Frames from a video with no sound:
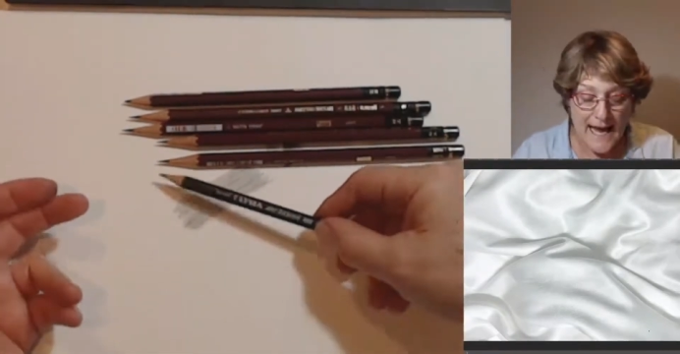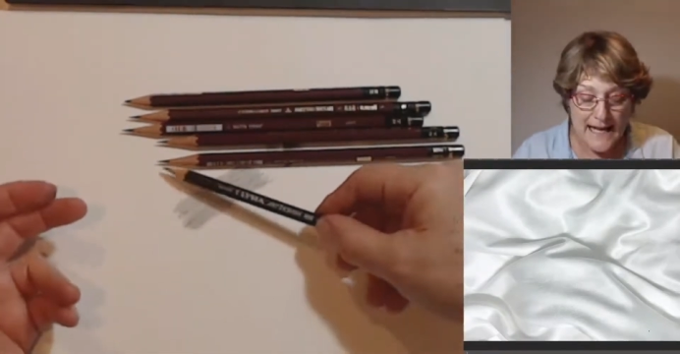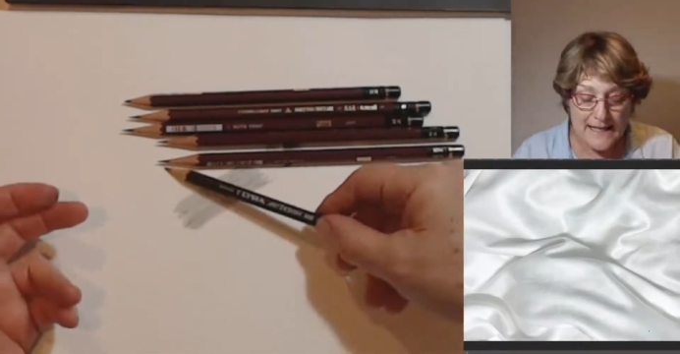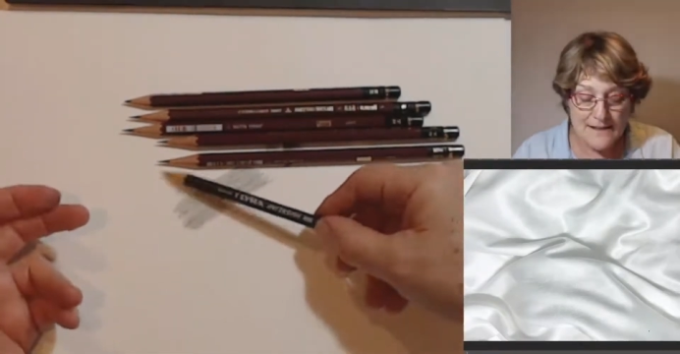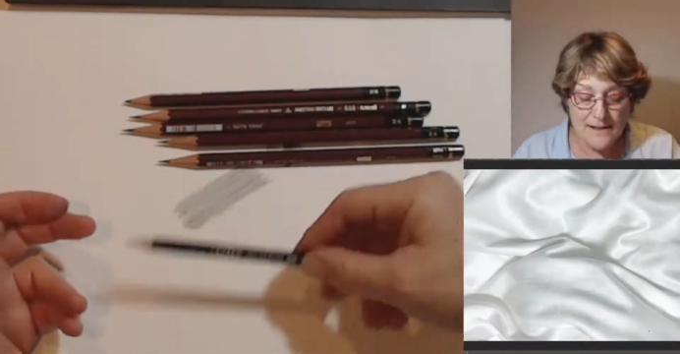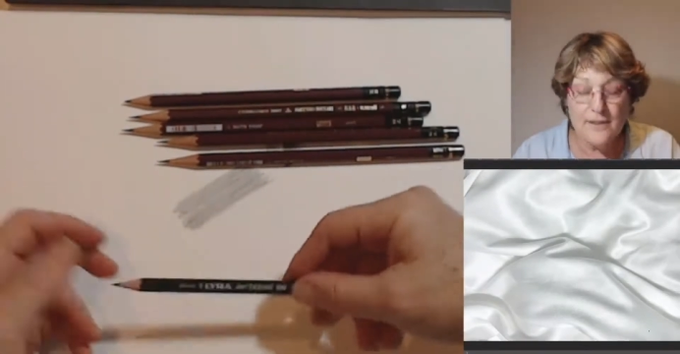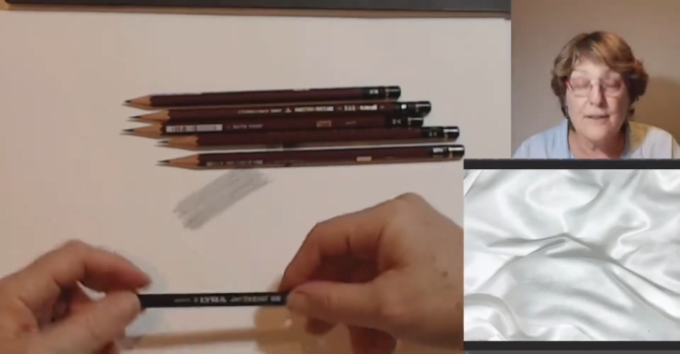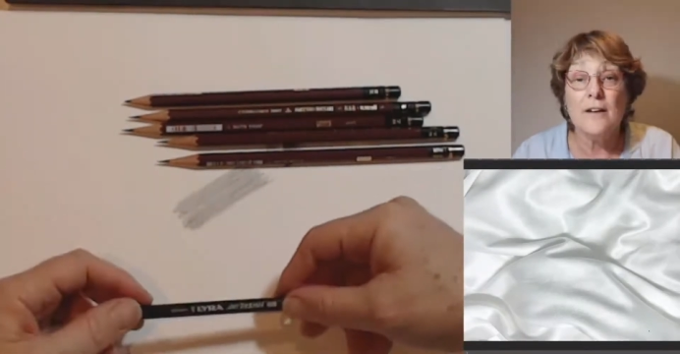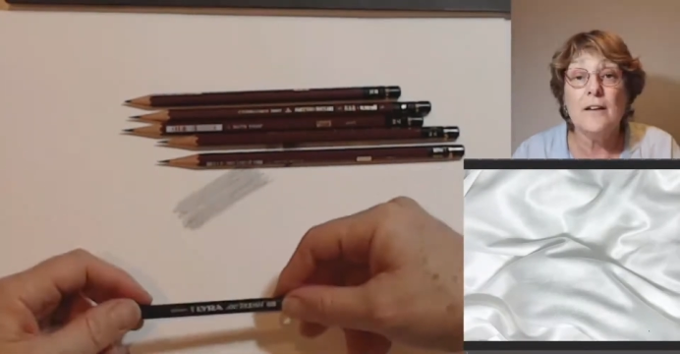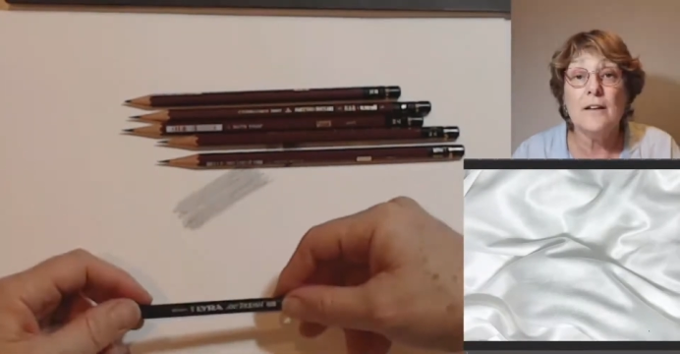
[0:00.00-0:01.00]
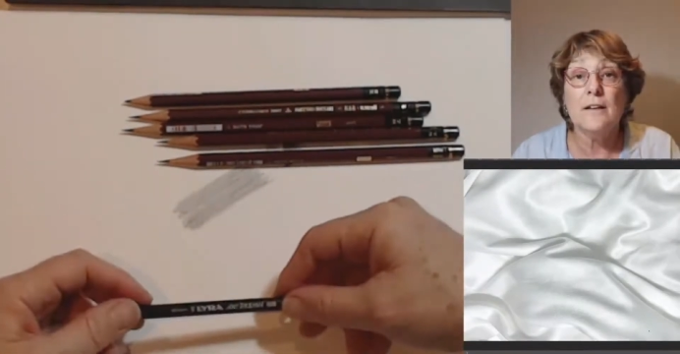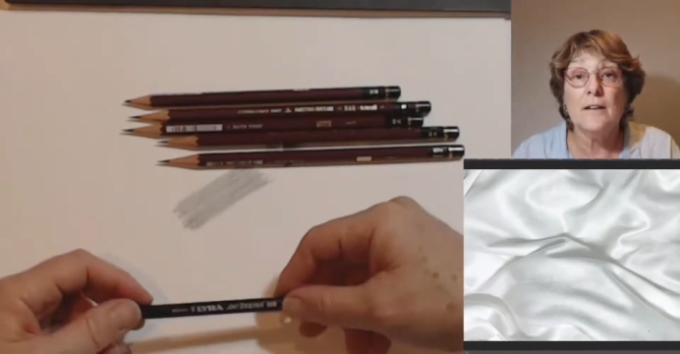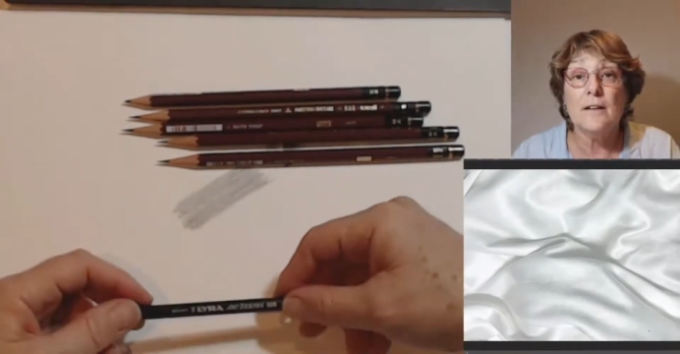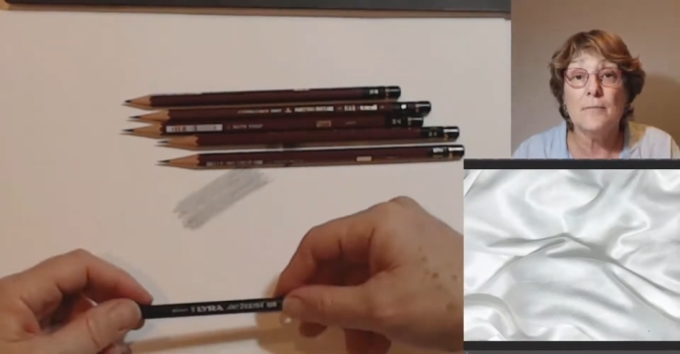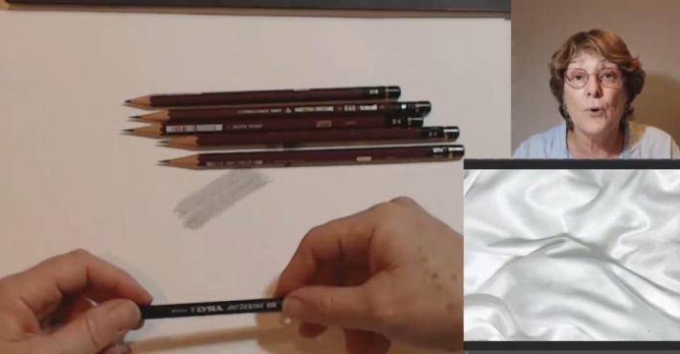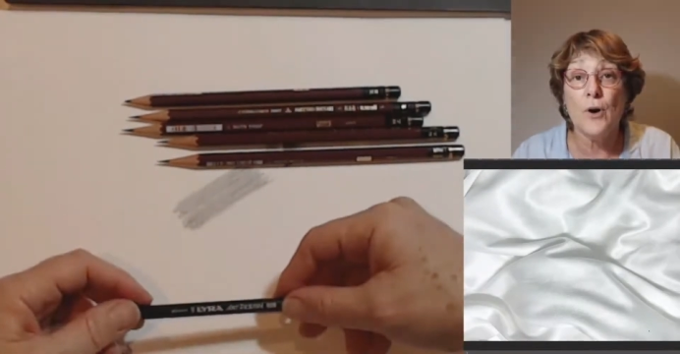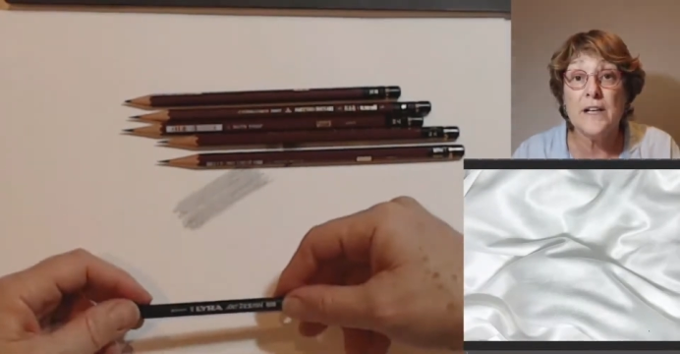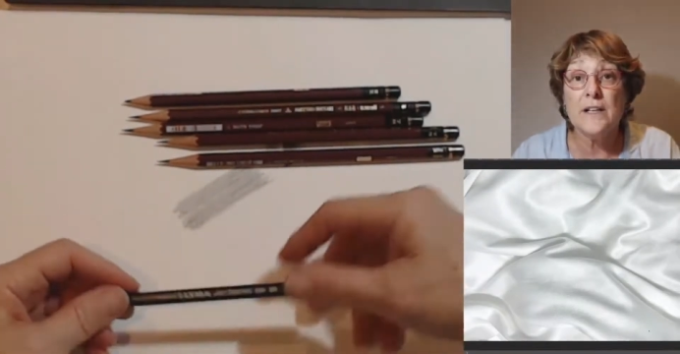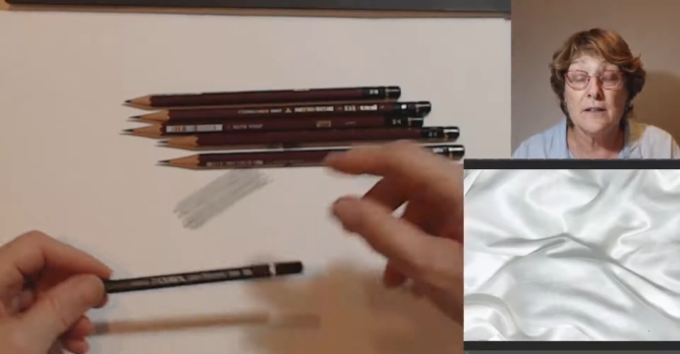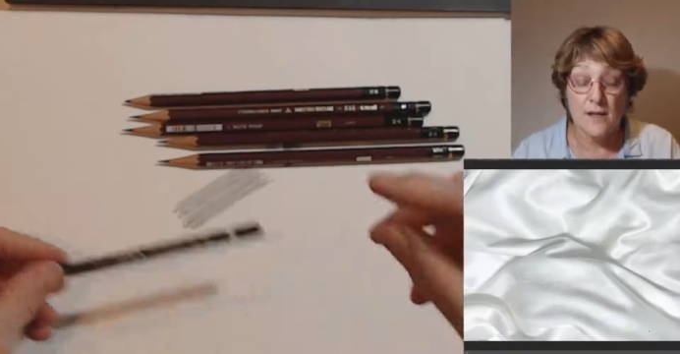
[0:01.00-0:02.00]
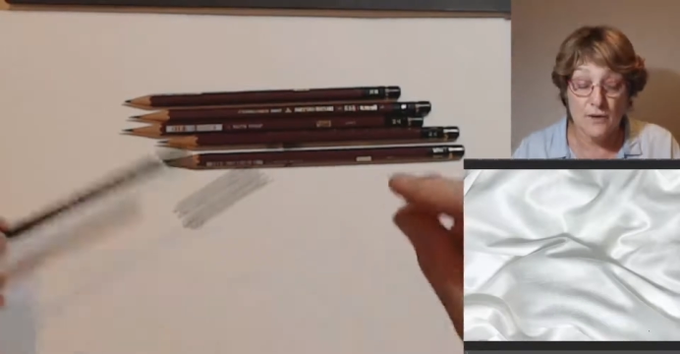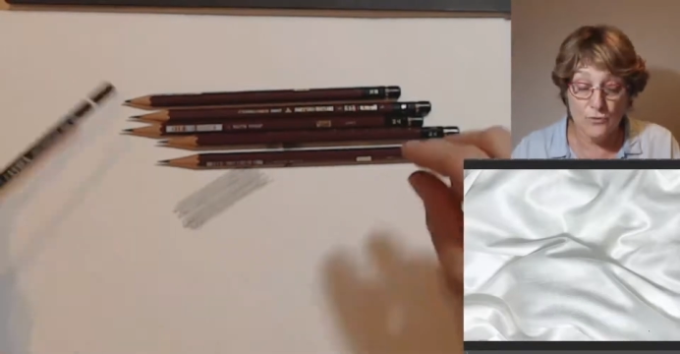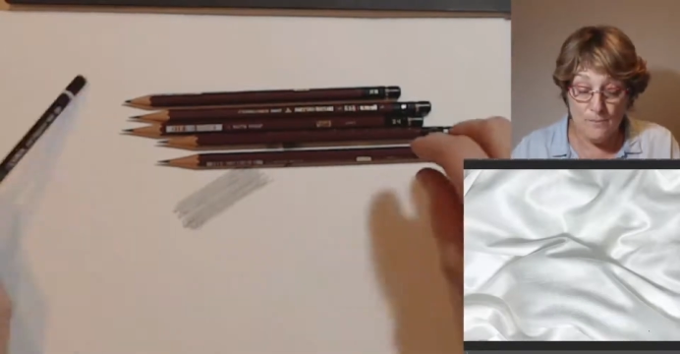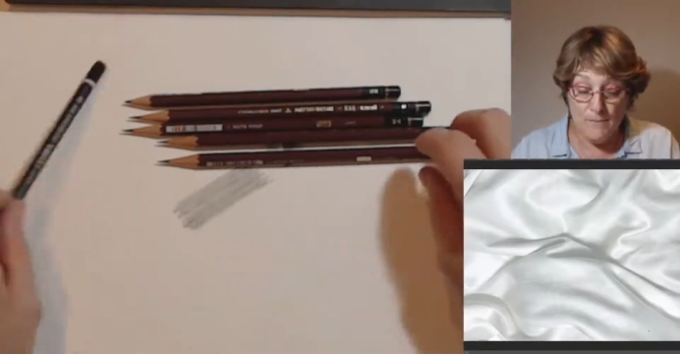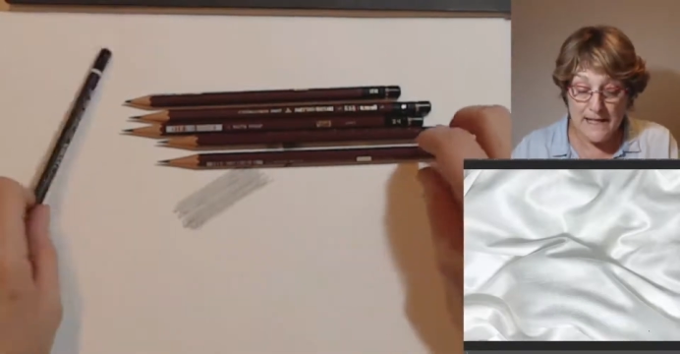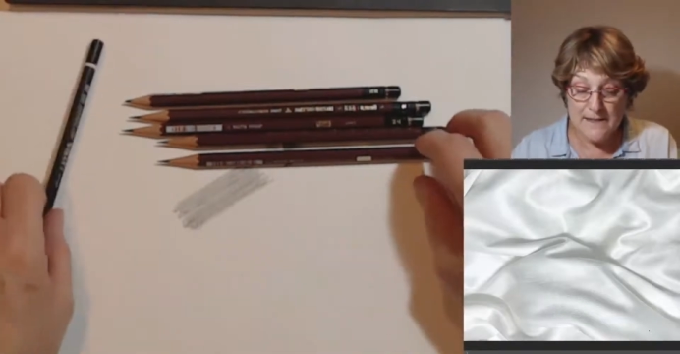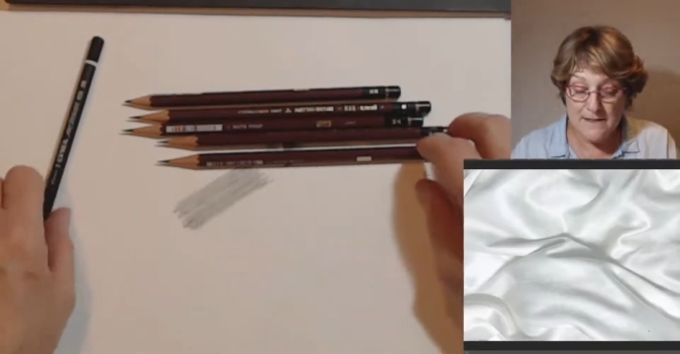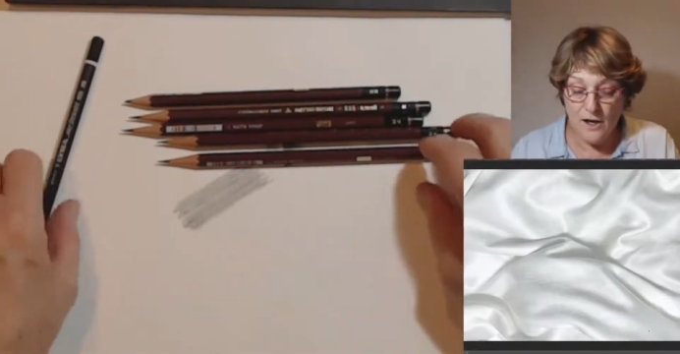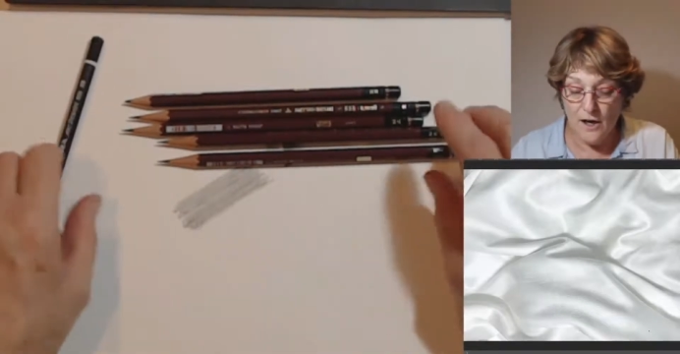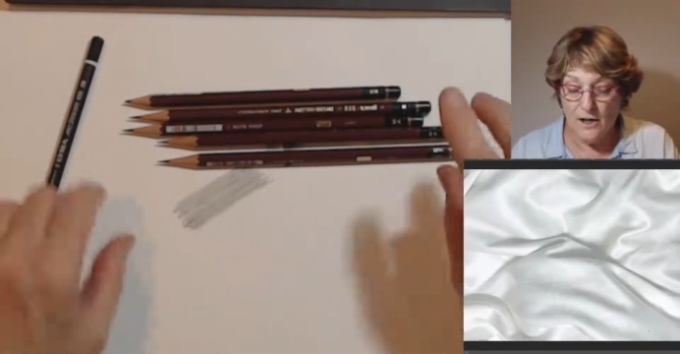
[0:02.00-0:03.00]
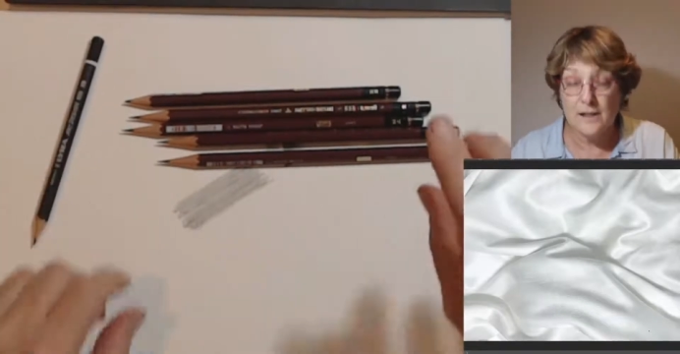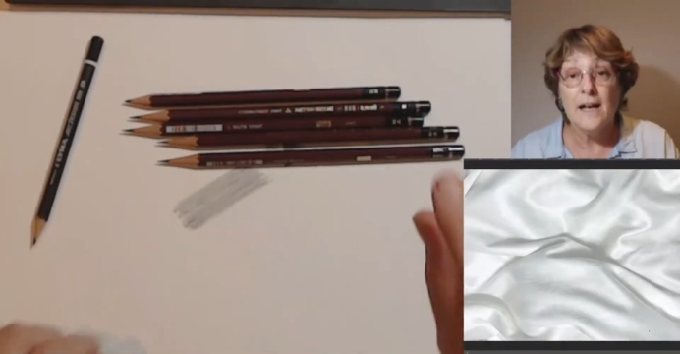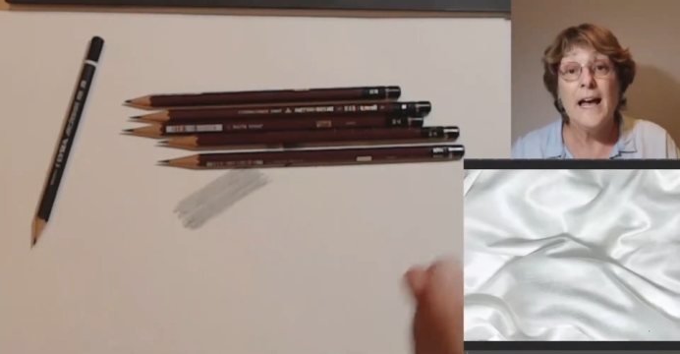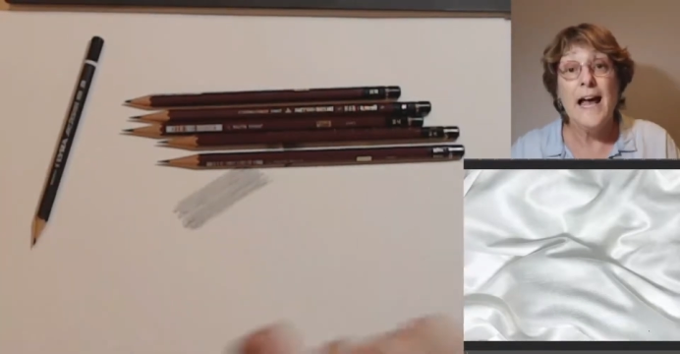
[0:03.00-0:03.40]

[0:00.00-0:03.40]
and the point remains hard.